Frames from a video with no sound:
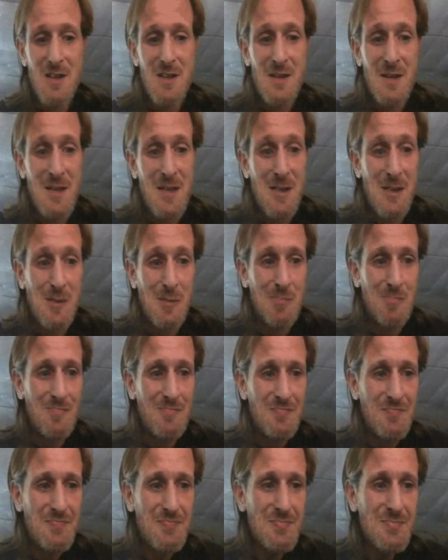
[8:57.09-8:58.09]
Um,
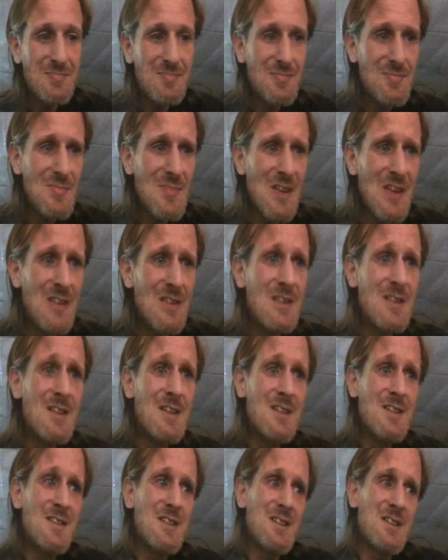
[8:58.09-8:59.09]
and then
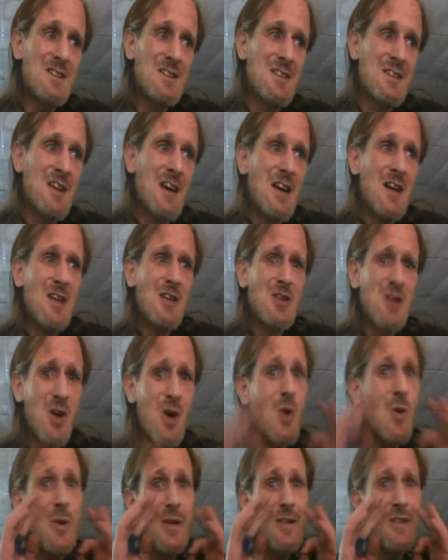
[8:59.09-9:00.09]
they, they said,
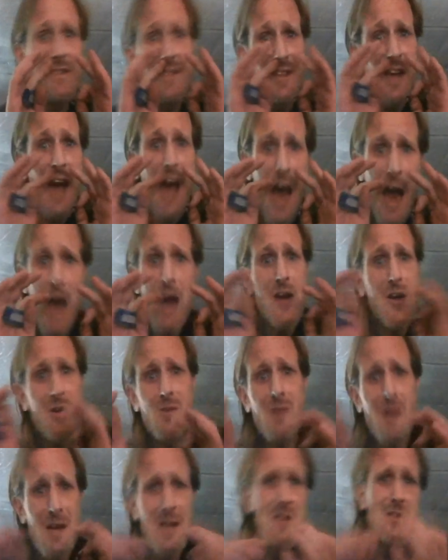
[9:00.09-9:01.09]
go inside
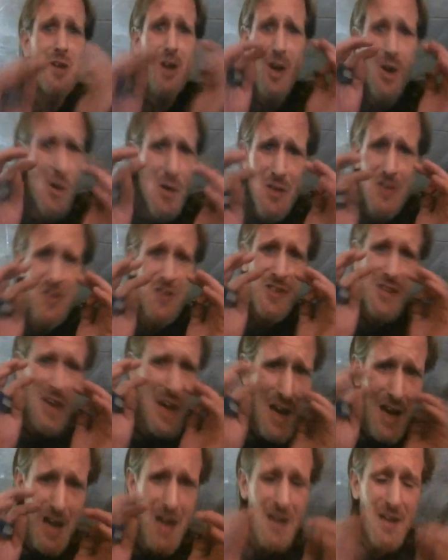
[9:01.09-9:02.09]
already, go
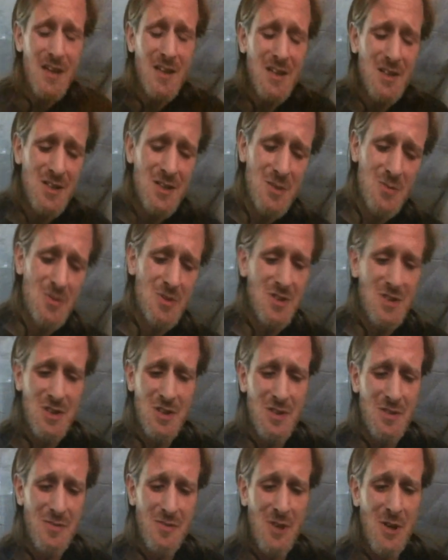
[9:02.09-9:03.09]
inside. I guess they were sick
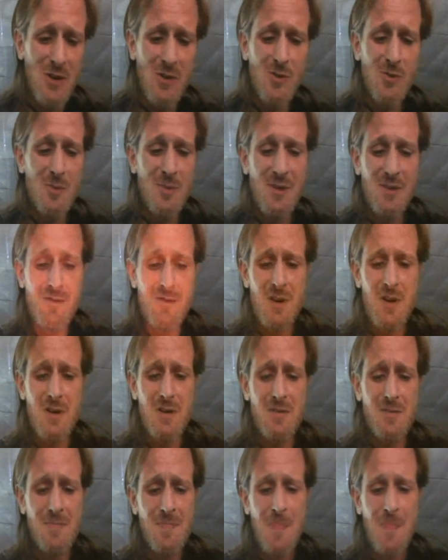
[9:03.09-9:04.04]
of following me around.